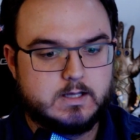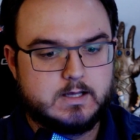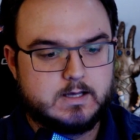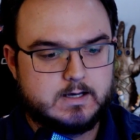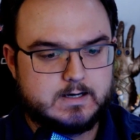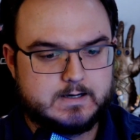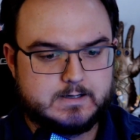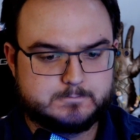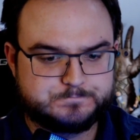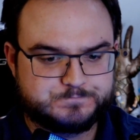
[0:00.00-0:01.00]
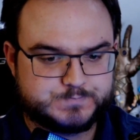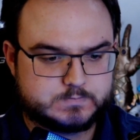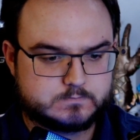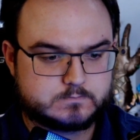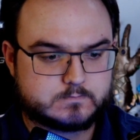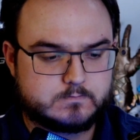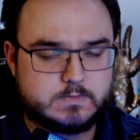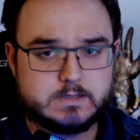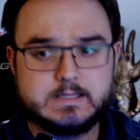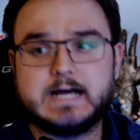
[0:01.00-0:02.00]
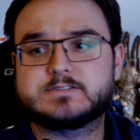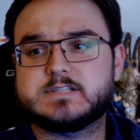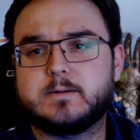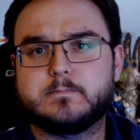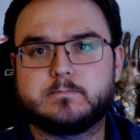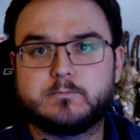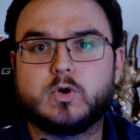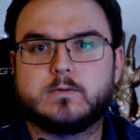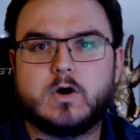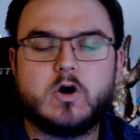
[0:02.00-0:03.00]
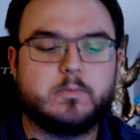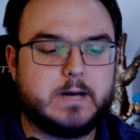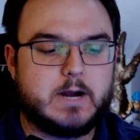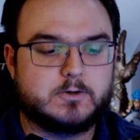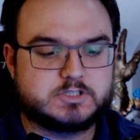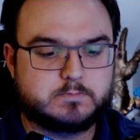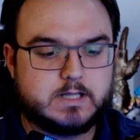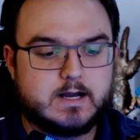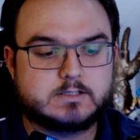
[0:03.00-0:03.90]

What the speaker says: Um, Now, all power supplies are